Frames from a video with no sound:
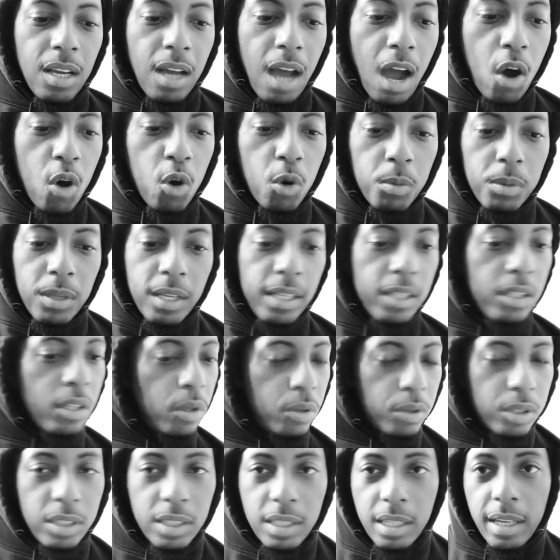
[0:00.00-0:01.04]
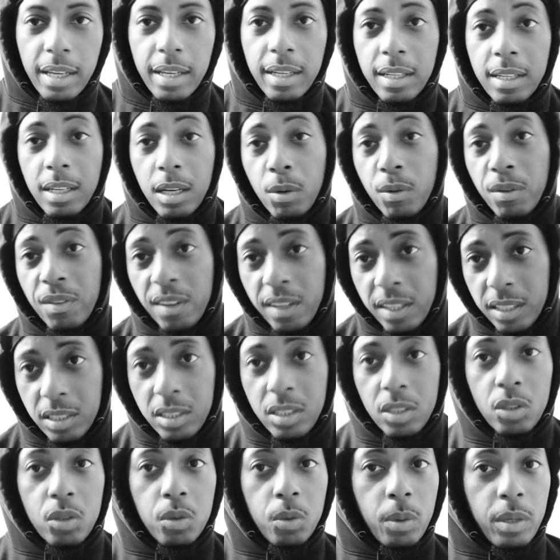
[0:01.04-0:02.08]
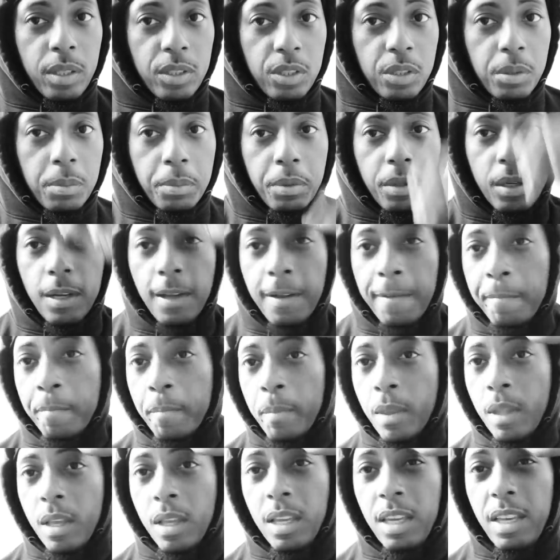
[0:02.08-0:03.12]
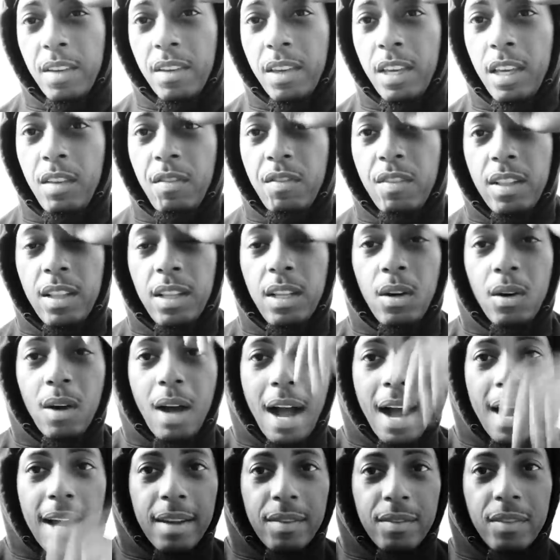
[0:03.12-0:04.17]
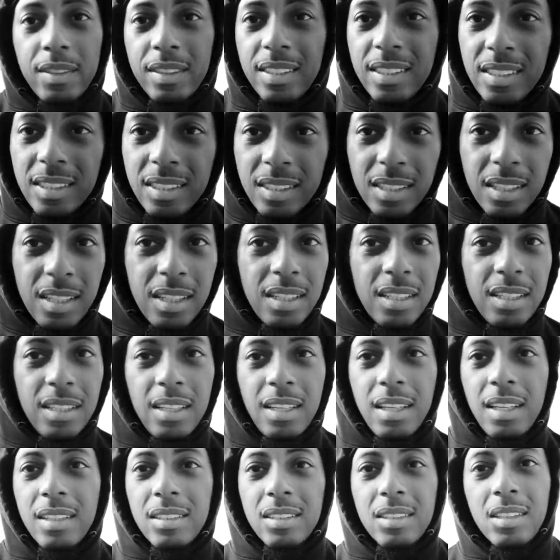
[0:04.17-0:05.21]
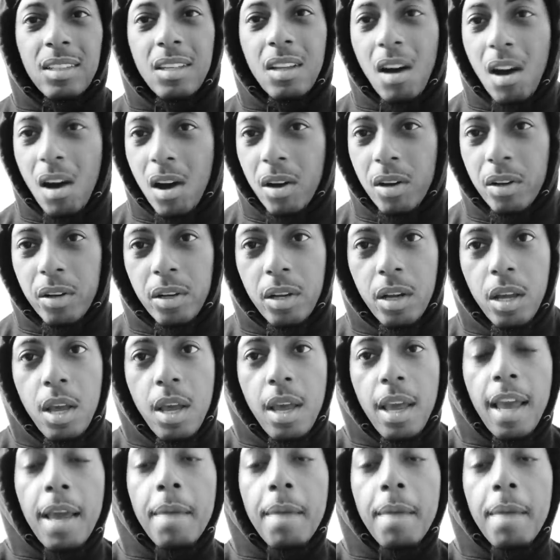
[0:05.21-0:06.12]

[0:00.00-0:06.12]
I hope Lil Yoshi get good with his situation, but even little Ivy's son, his daughter,